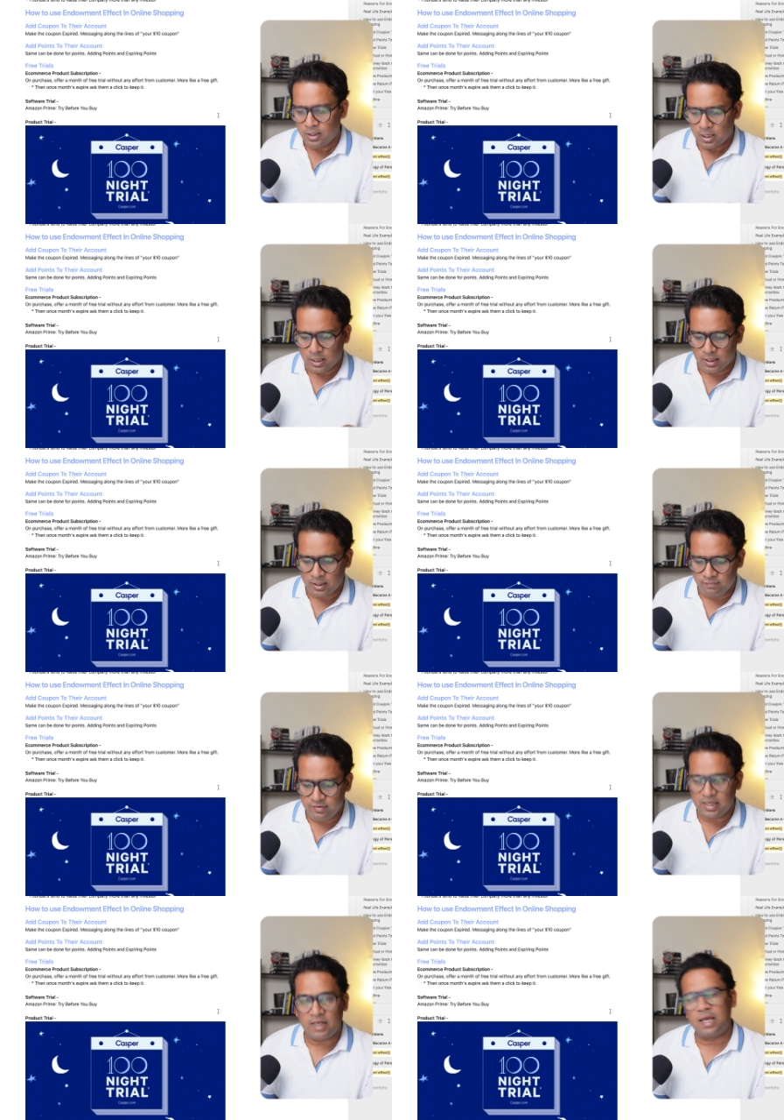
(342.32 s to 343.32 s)
if we
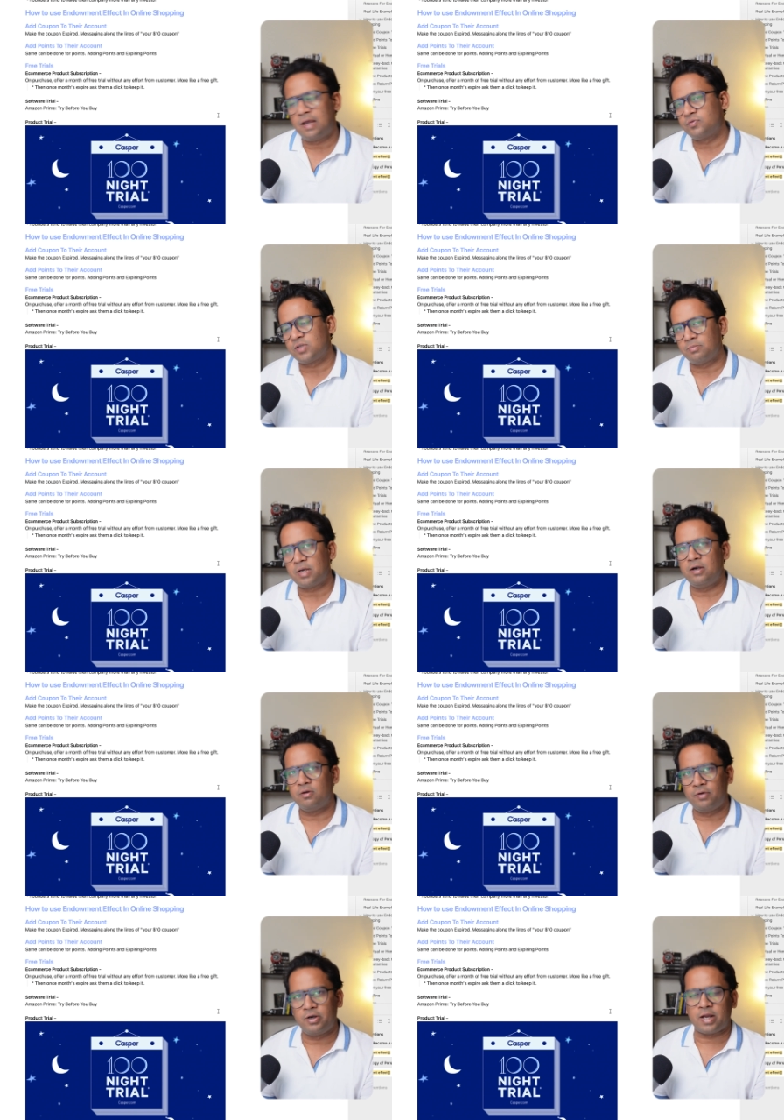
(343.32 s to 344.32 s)
can have some kind
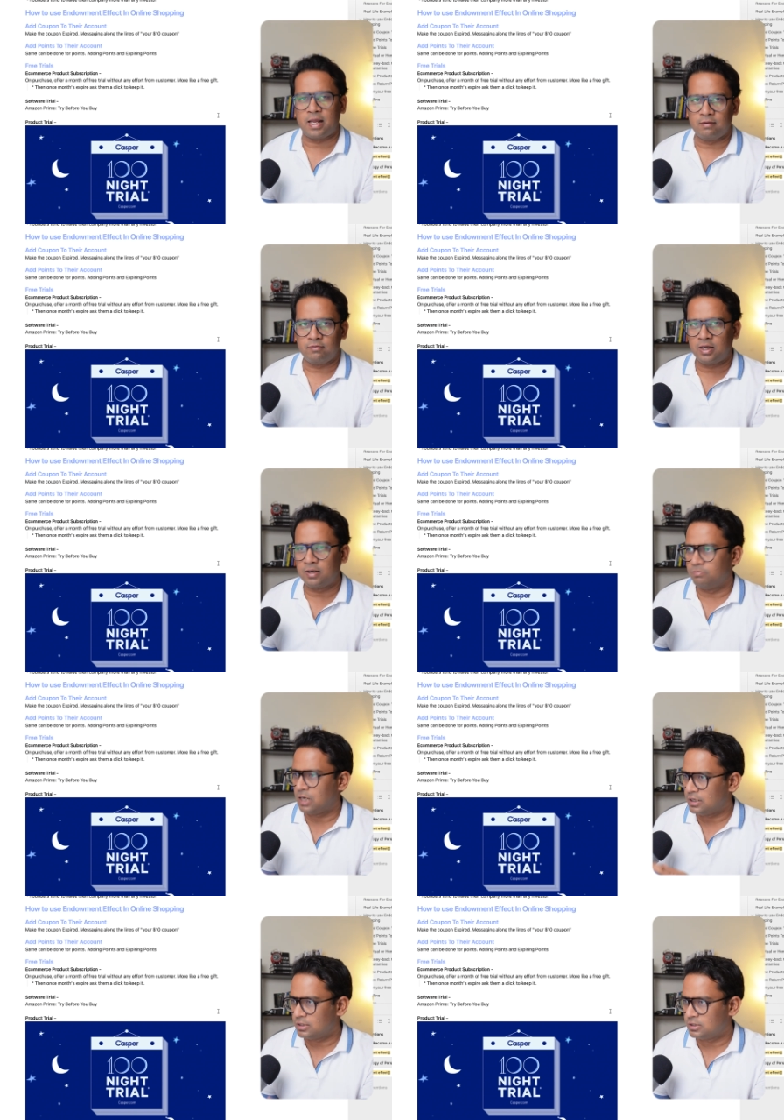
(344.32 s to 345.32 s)
of a trial where
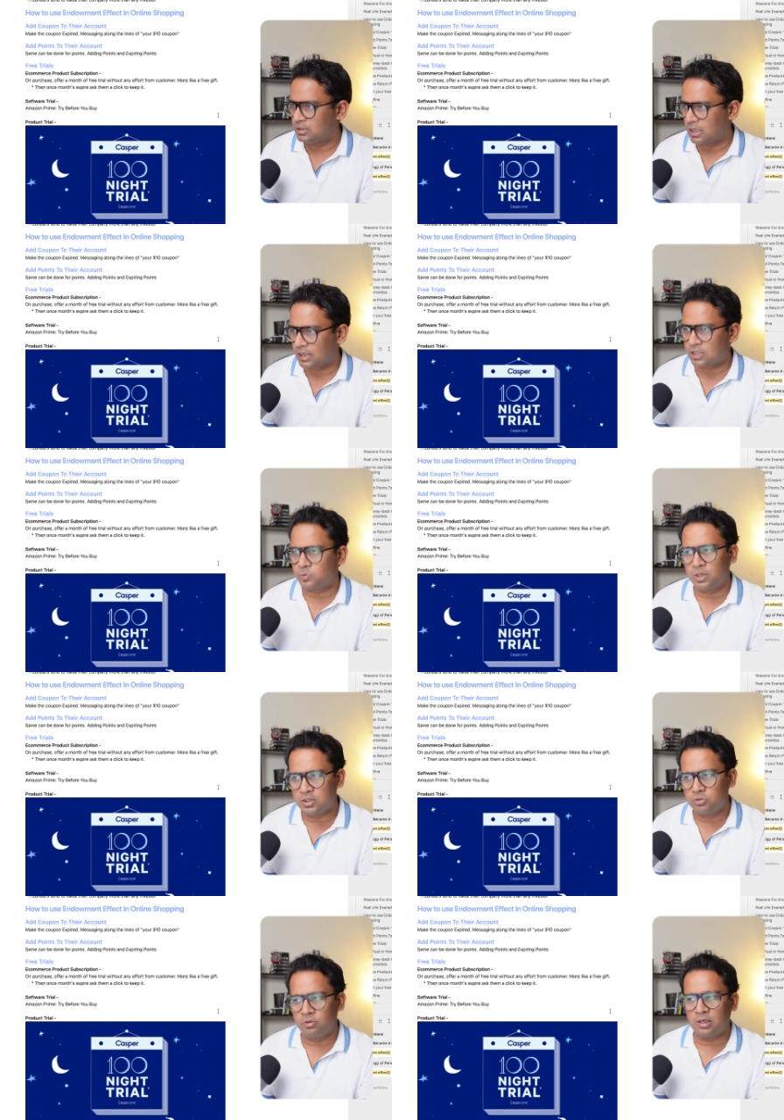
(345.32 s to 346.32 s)
like the Casper
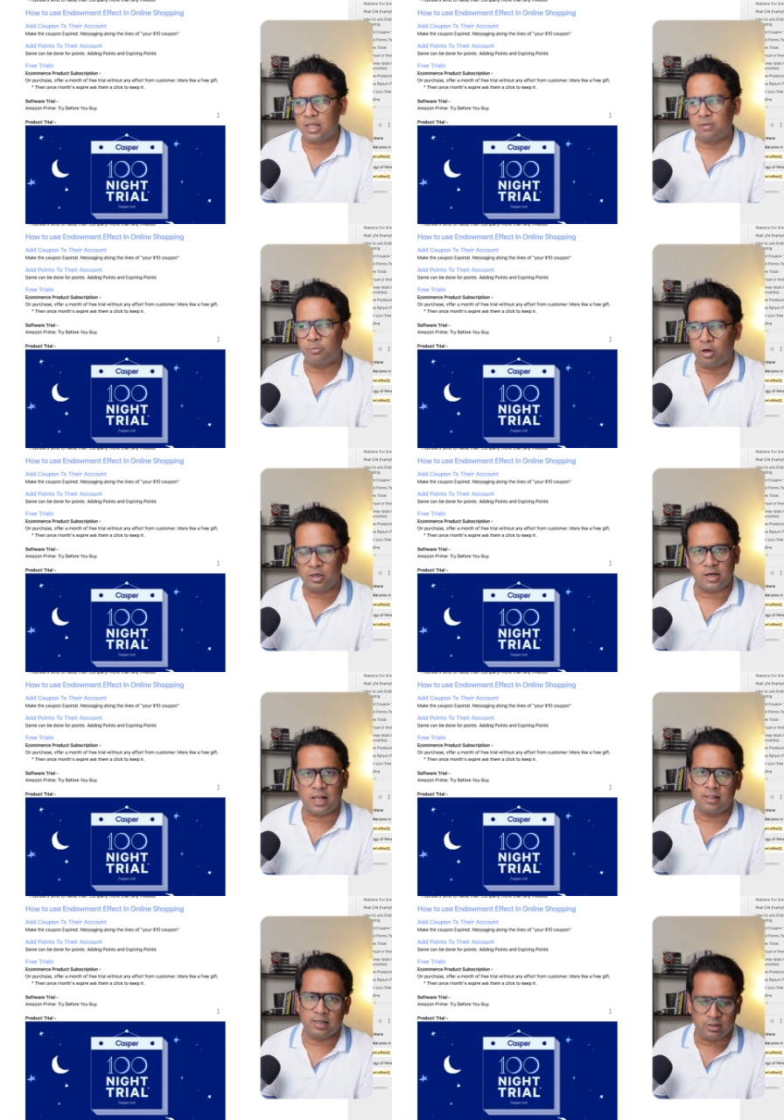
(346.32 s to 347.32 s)
is doing like a product
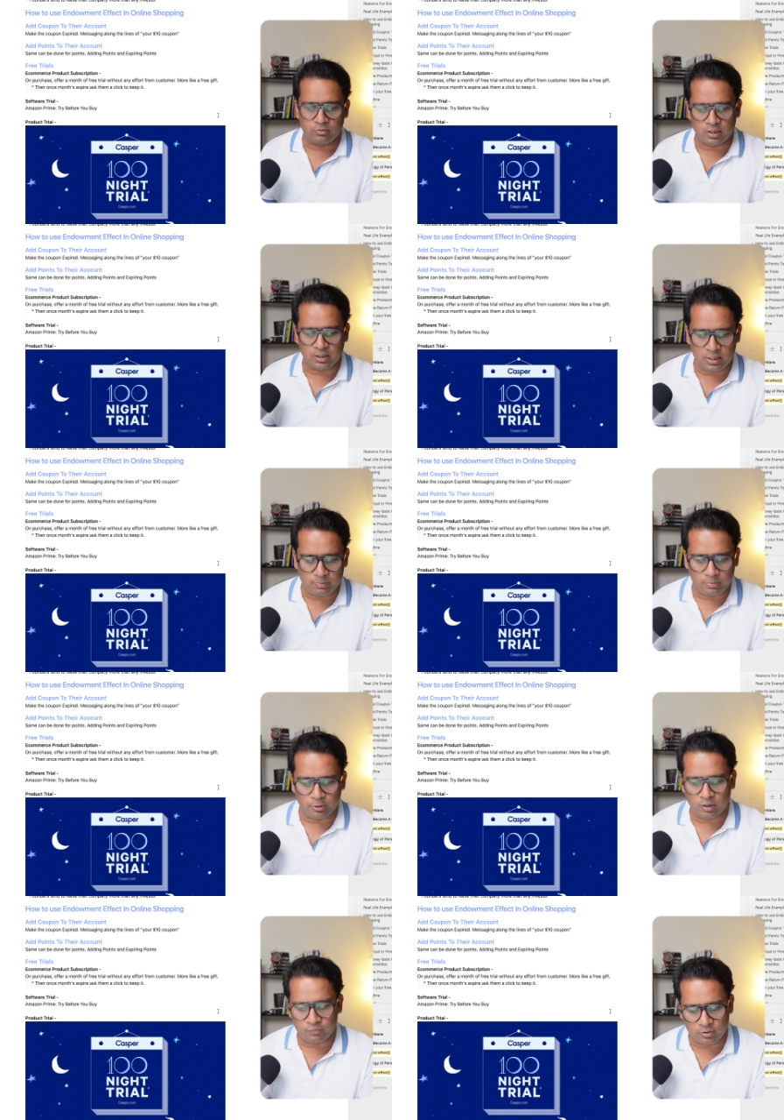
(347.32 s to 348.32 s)
trial, that you can keep a
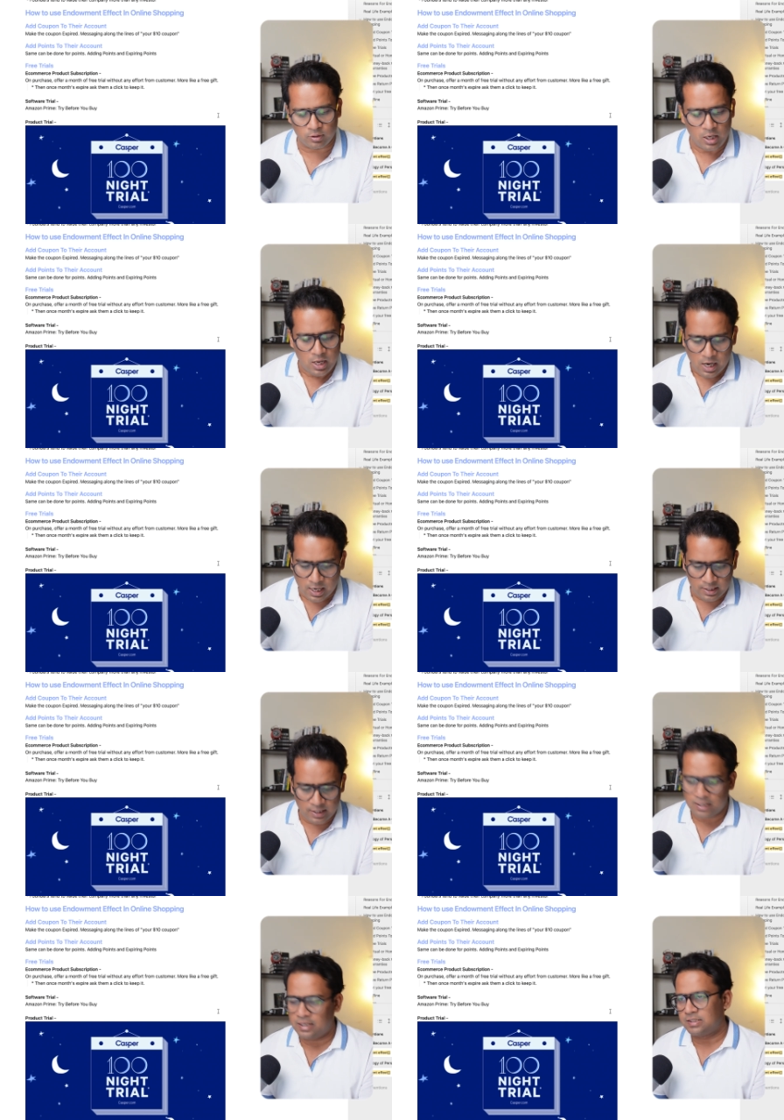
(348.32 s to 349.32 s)
product for
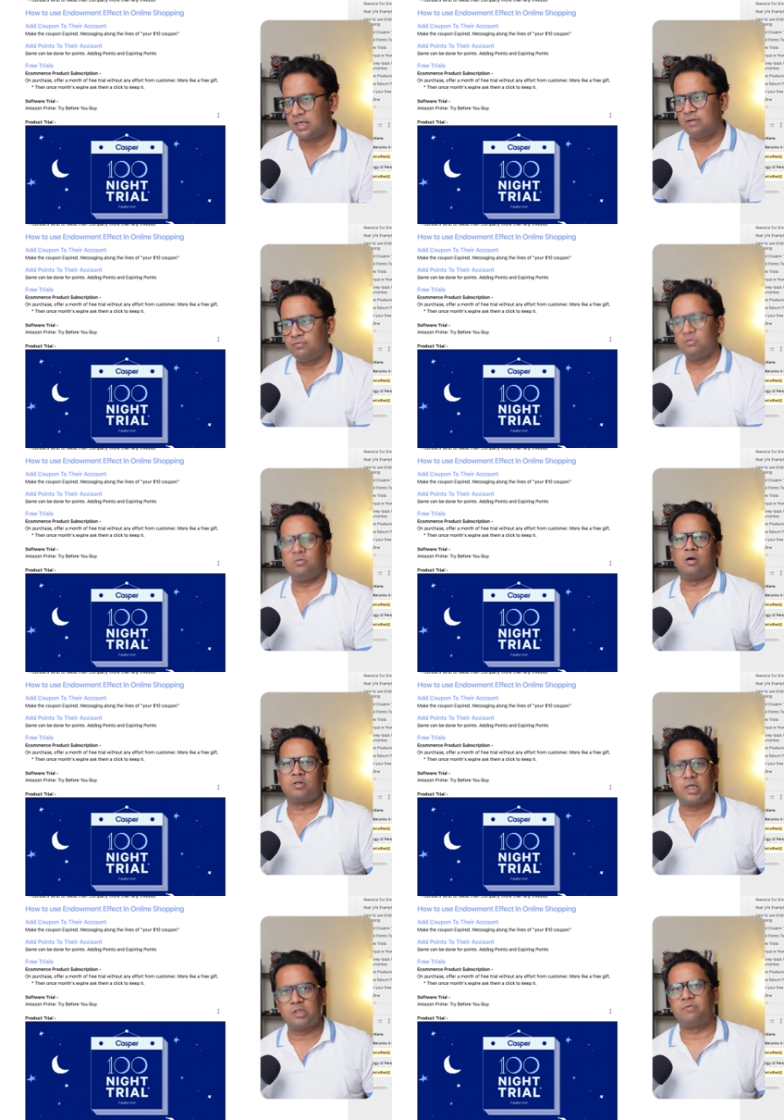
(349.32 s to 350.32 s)
100 days, and if you're not
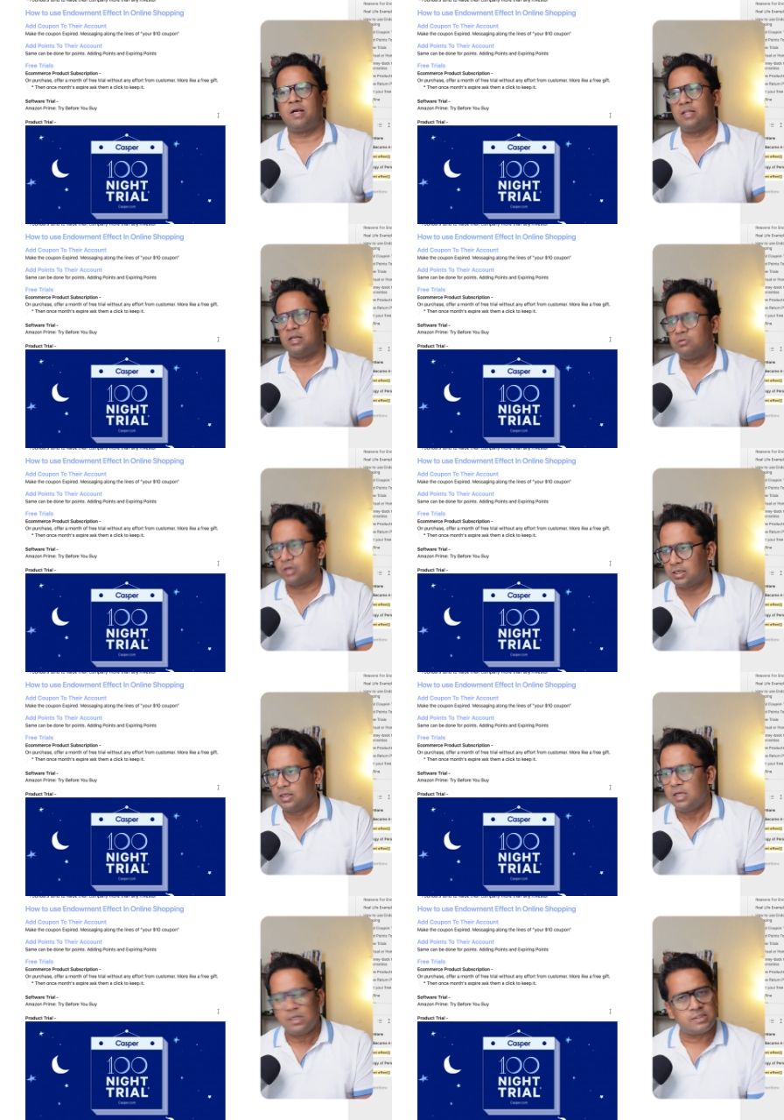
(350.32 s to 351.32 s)
satisfied then you can
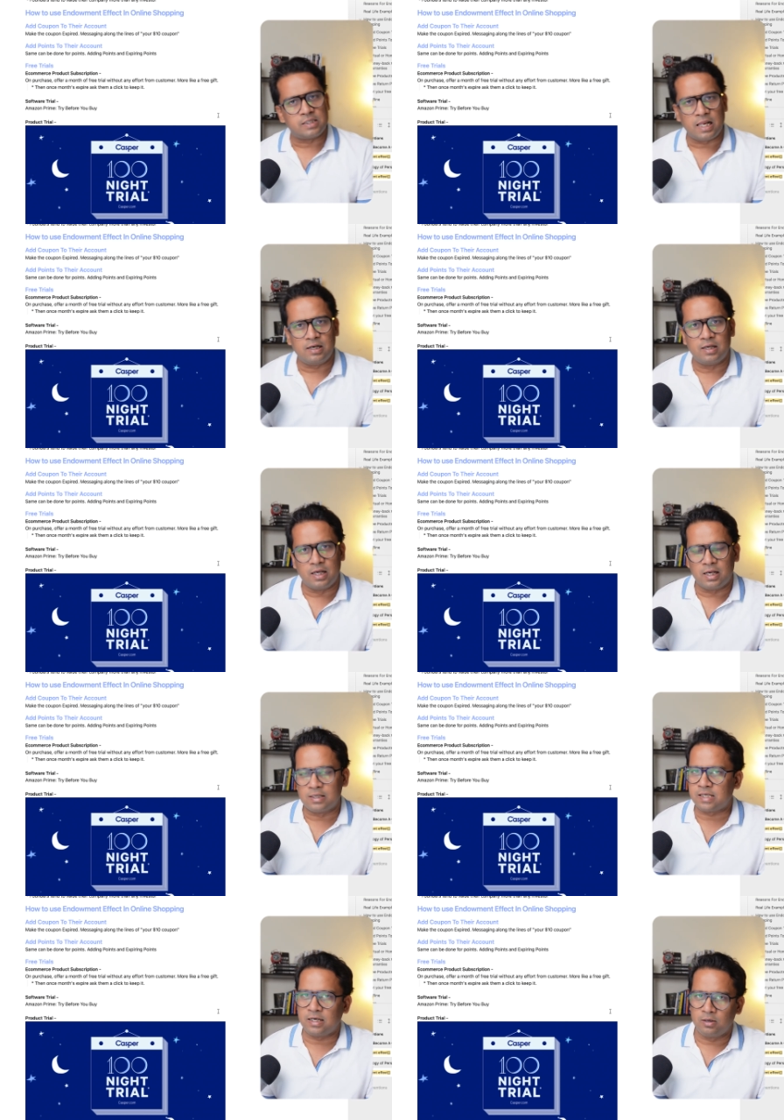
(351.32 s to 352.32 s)
send
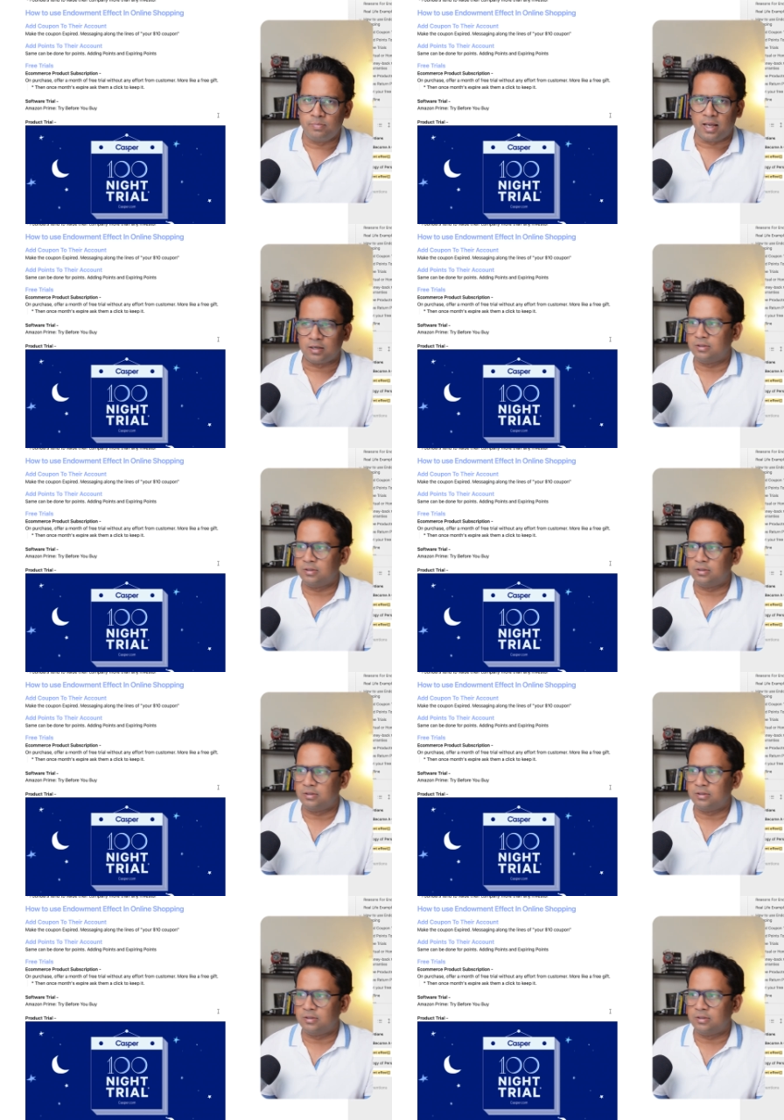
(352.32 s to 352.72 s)
it back,